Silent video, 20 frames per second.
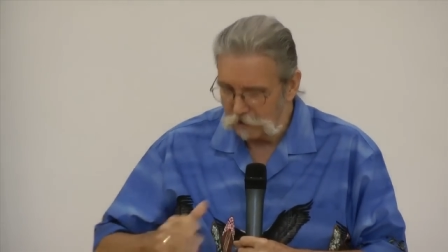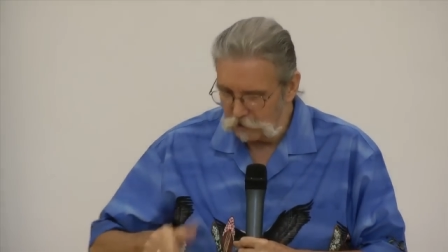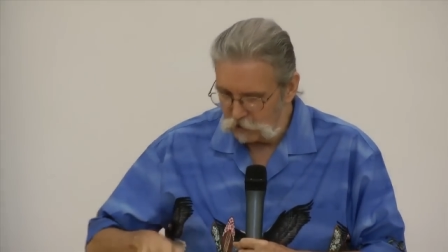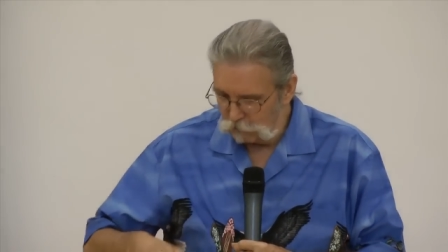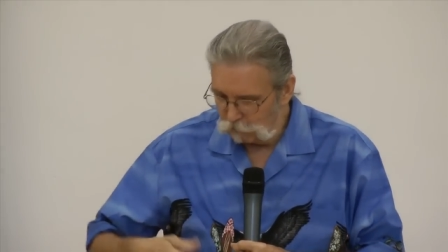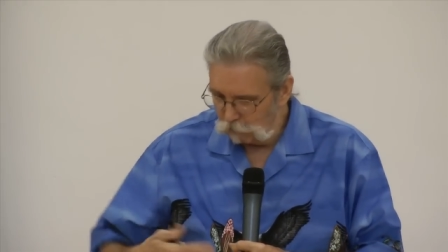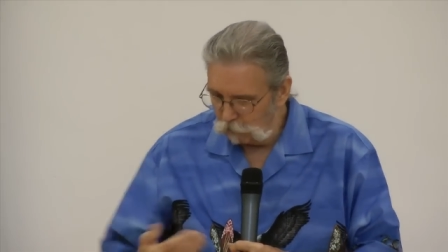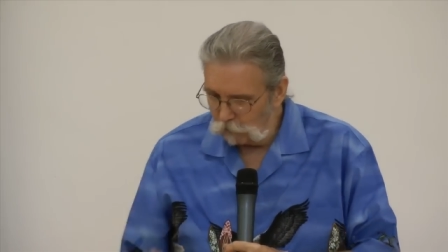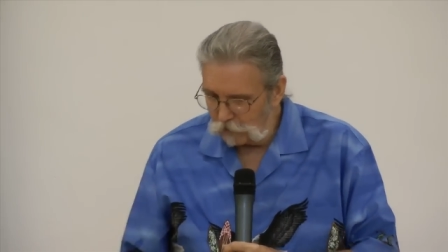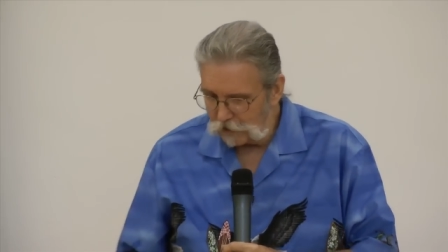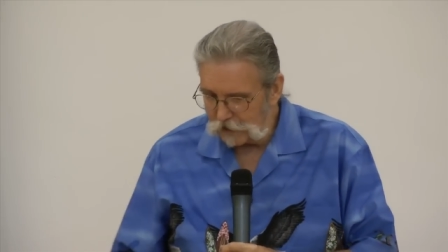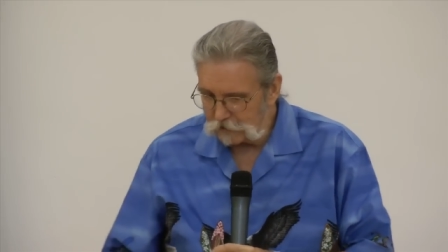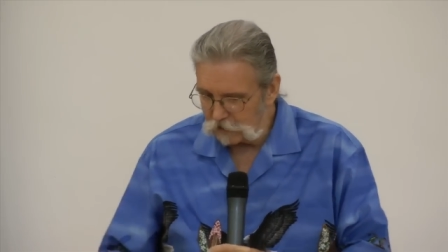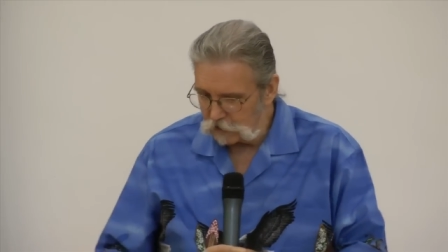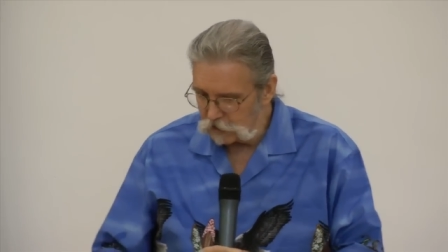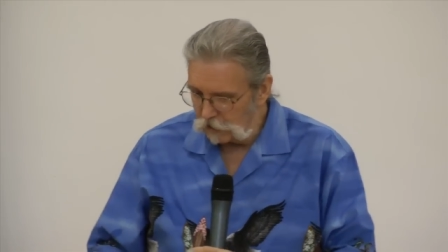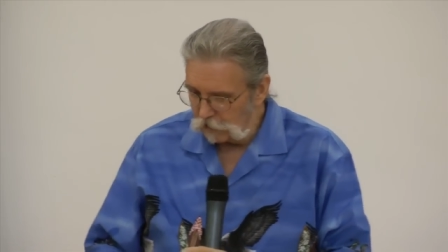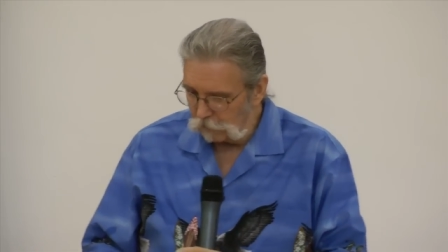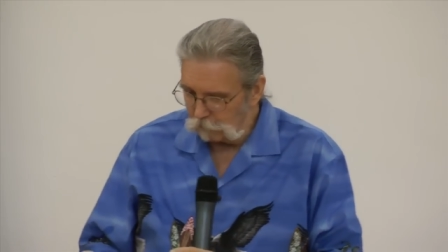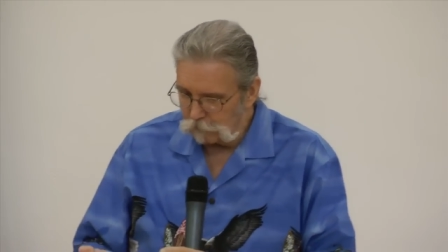And she pulled out
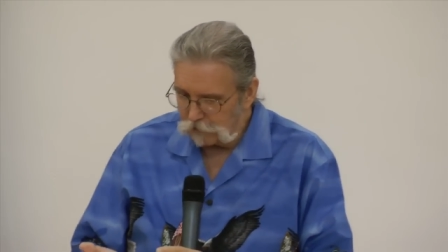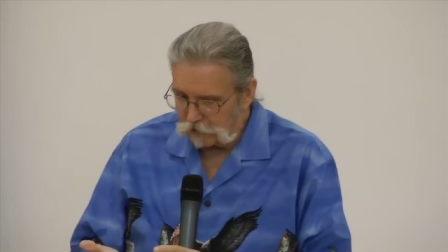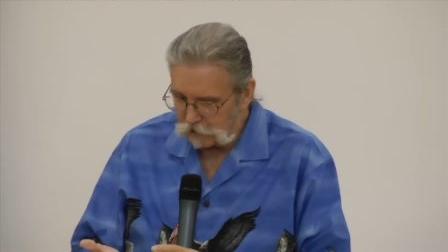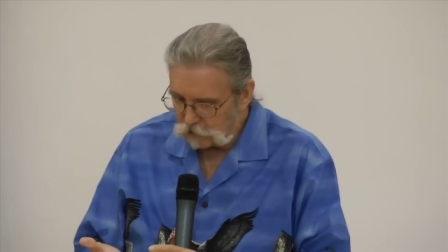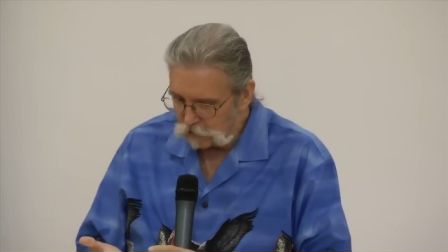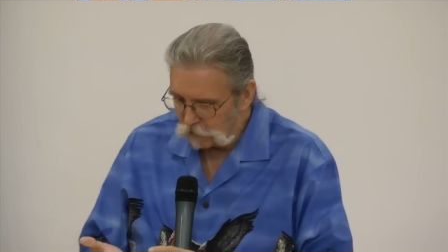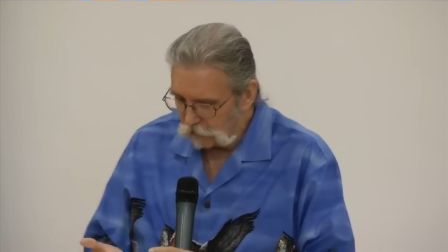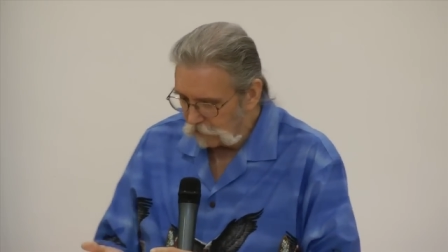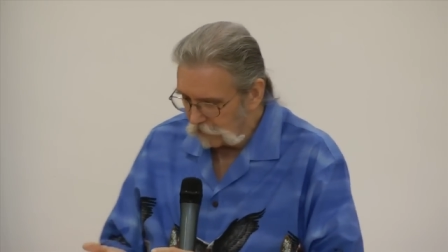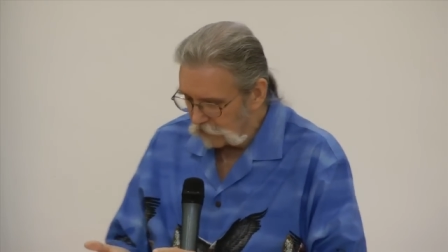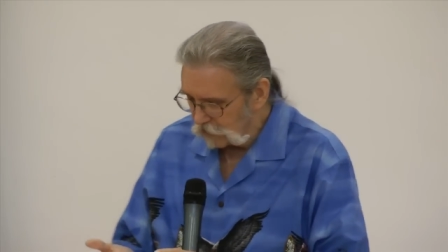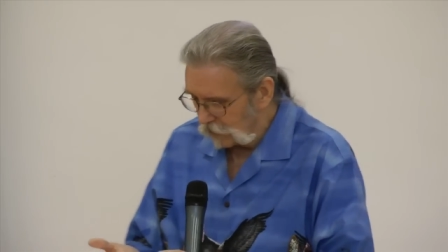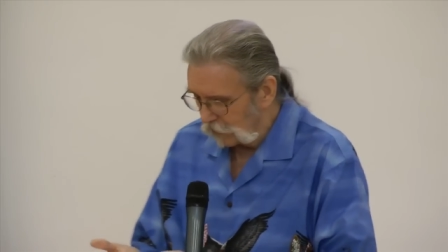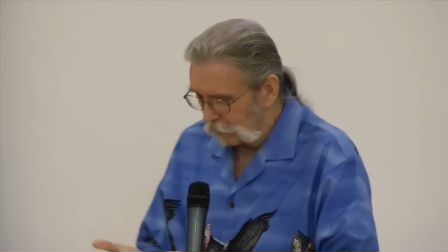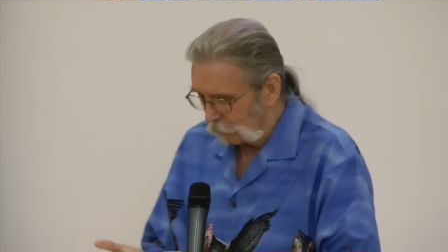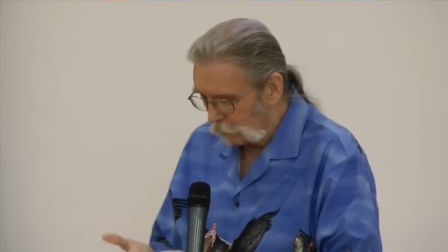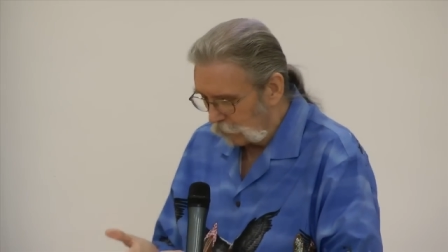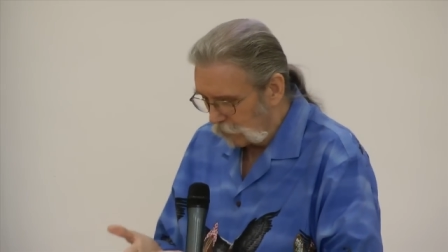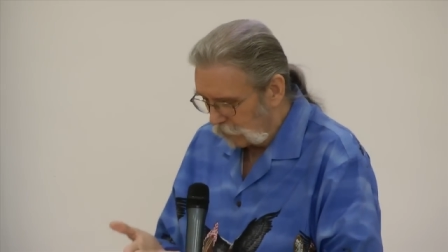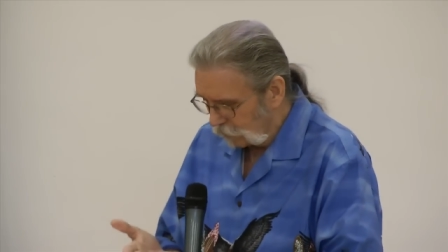this little picture of this
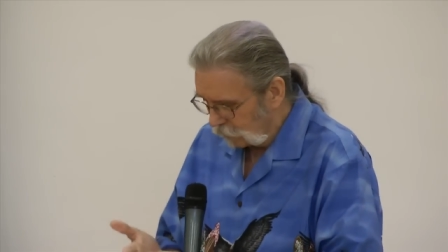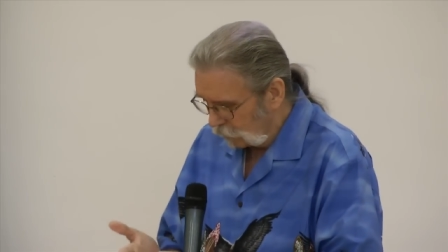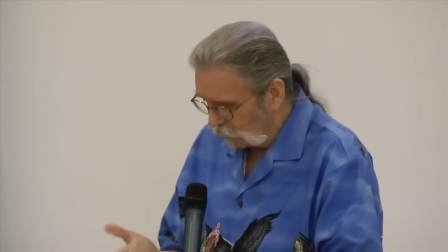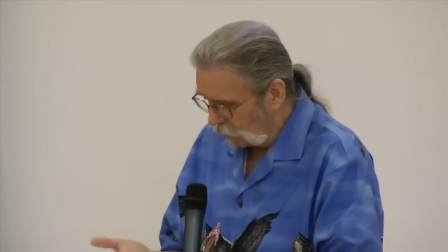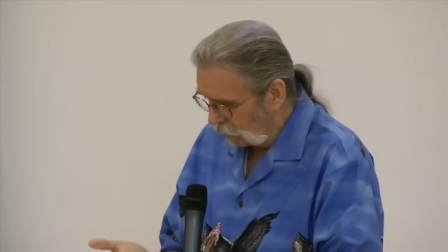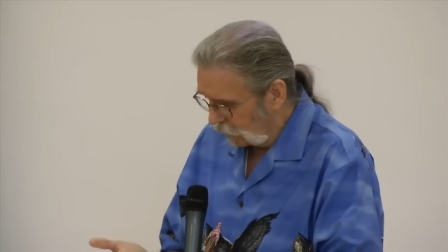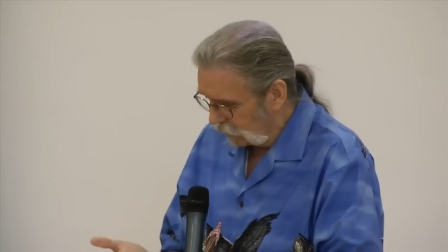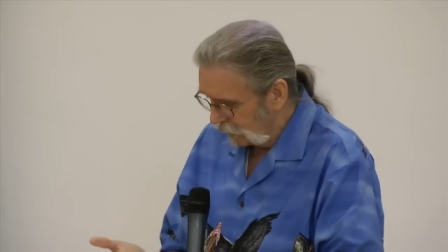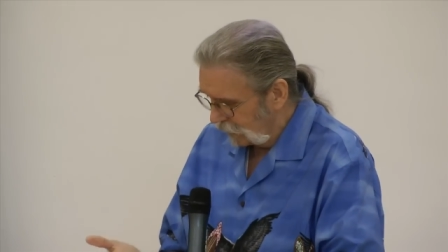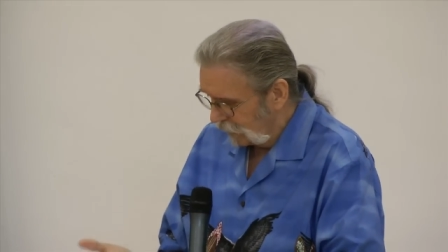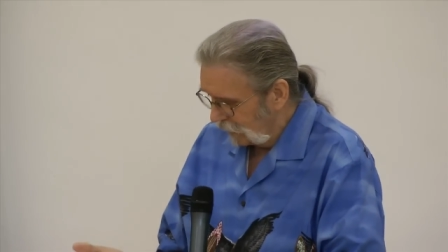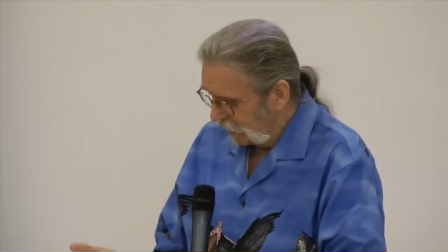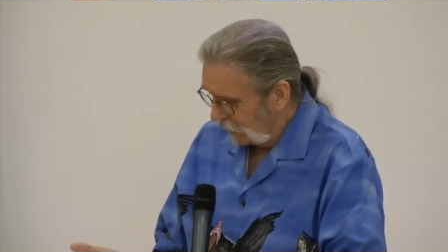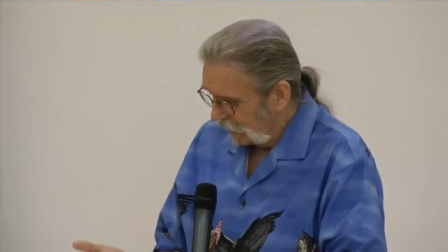little brown dog,